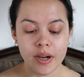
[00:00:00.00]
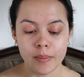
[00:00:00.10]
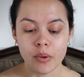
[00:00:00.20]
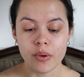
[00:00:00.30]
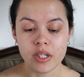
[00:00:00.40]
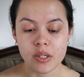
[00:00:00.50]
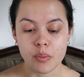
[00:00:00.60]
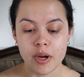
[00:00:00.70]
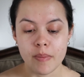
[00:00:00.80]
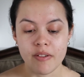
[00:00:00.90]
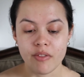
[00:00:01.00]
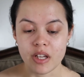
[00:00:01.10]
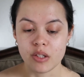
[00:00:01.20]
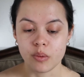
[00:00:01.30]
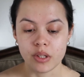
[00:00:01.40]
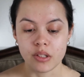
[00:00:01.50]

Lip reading: I'm going to spray my face with